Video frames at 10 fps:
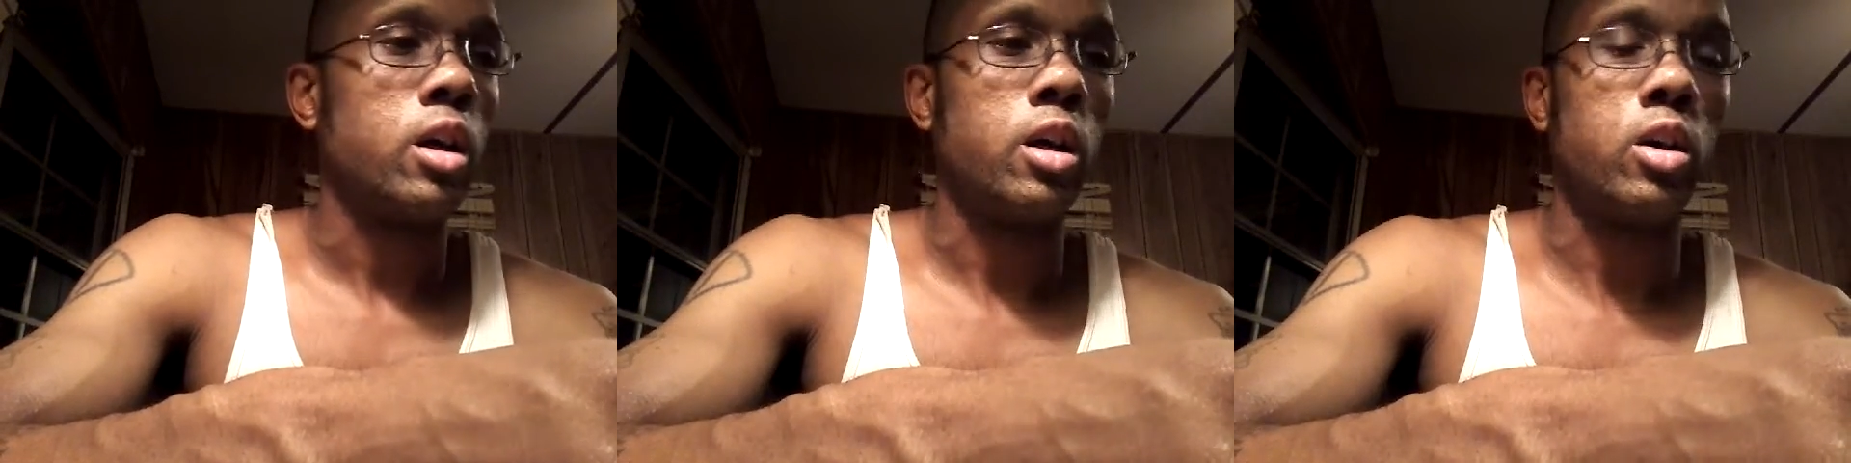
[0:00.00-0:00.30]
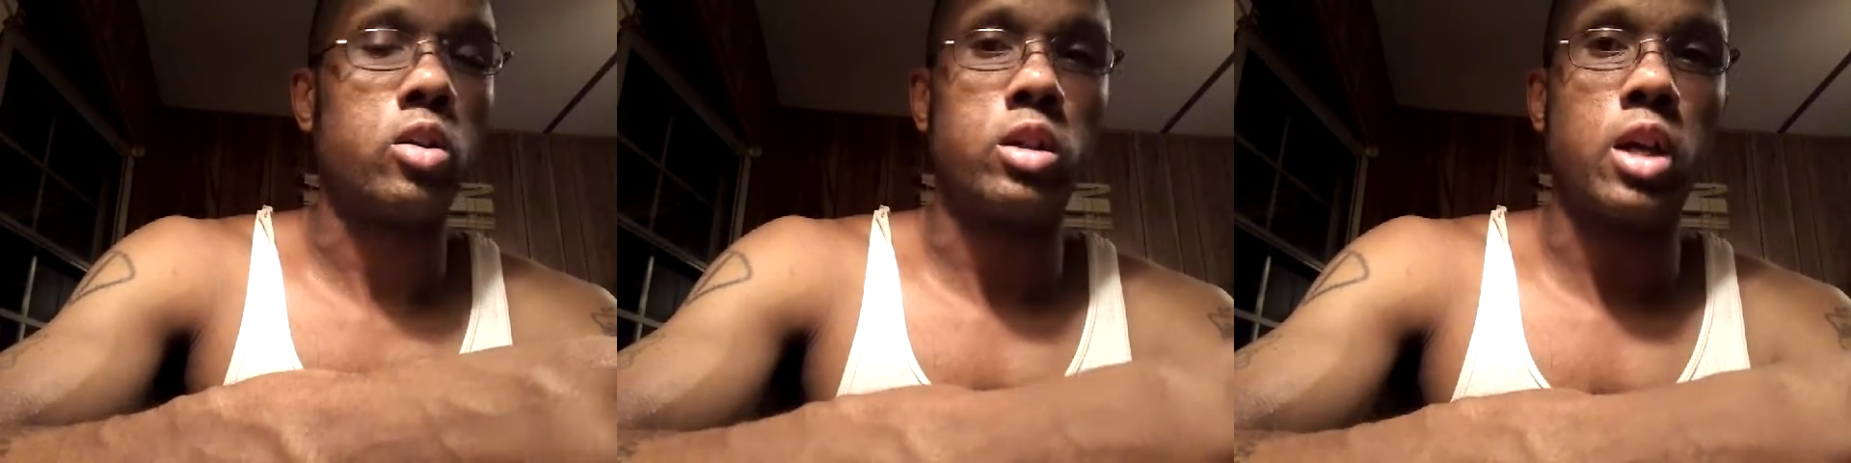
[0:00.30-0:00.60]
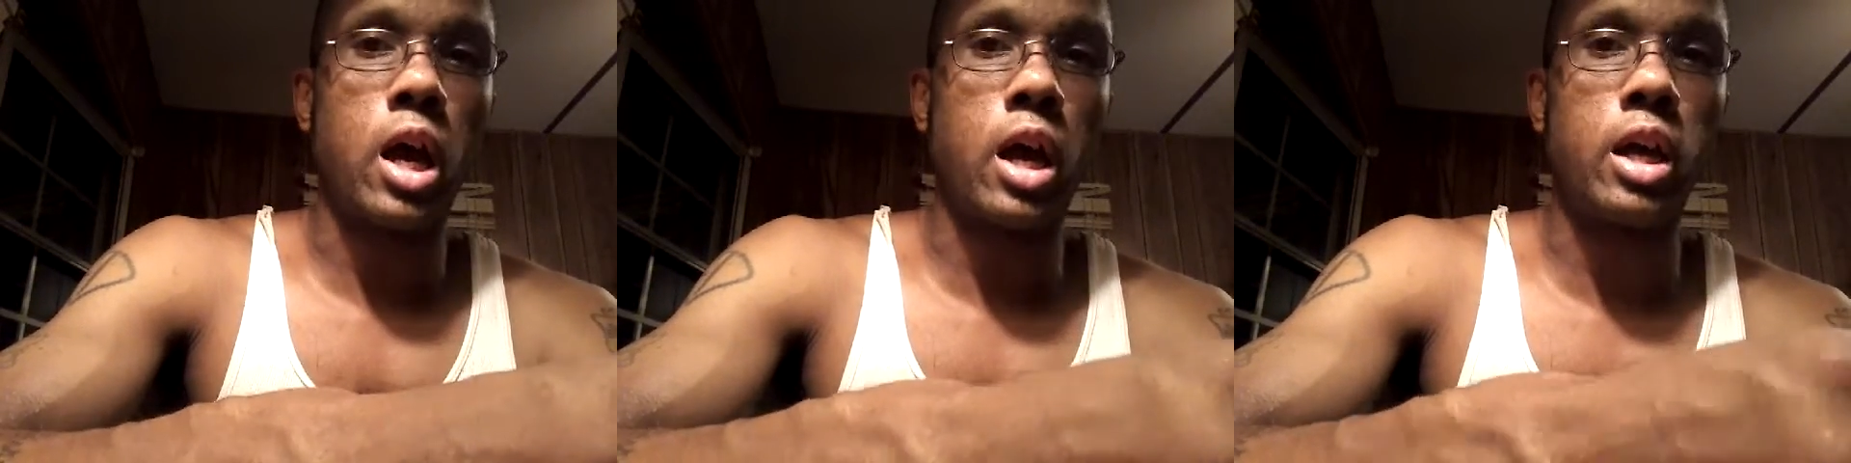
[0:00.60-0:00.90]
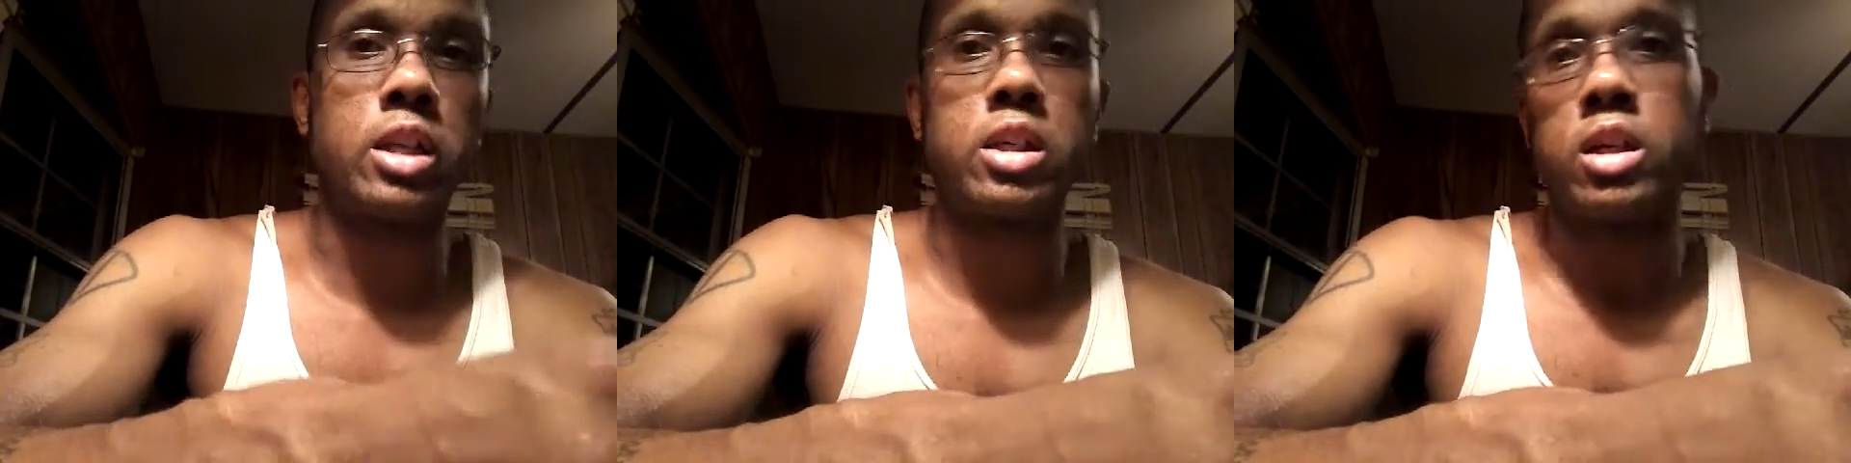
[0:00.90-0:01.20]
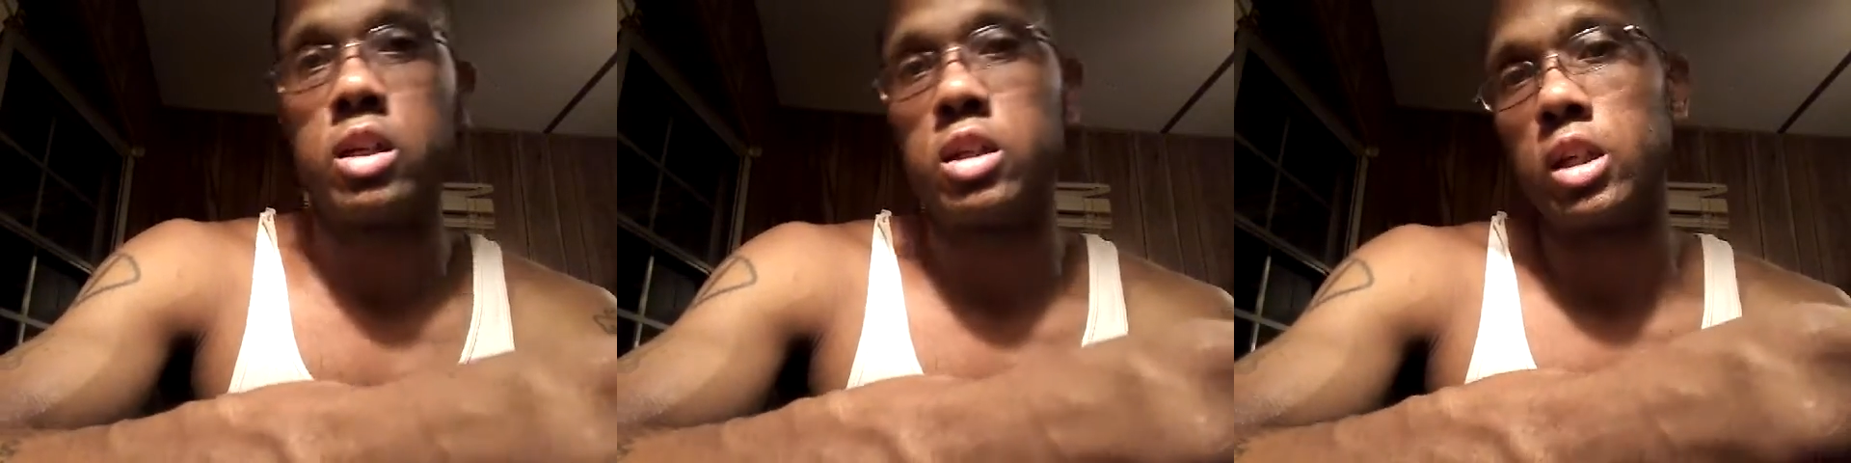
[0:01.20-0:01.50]
here tonight
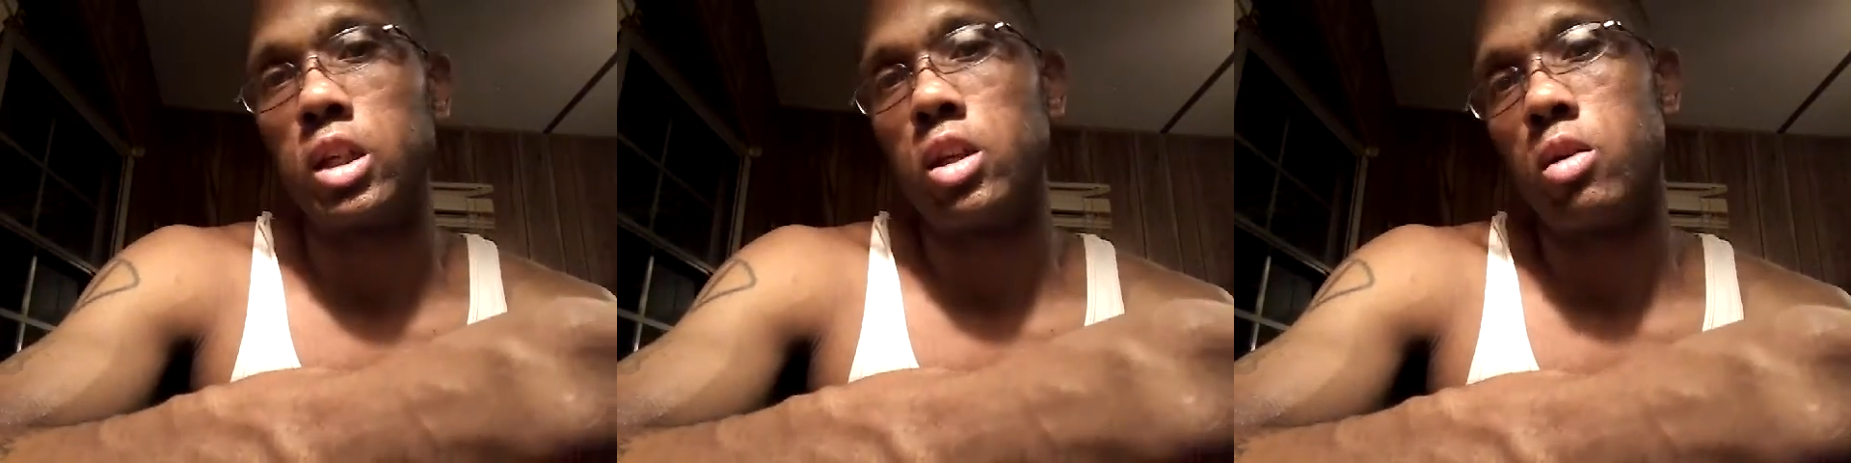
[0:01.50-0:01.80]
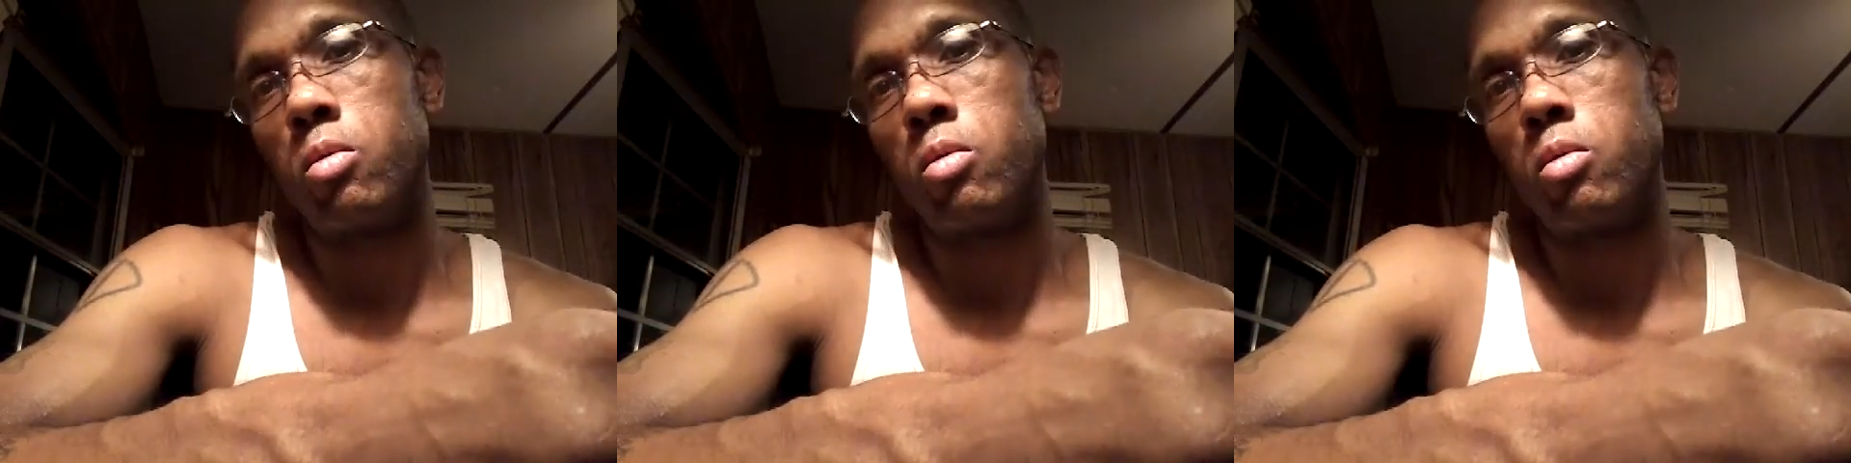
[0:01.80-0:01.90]
to give you a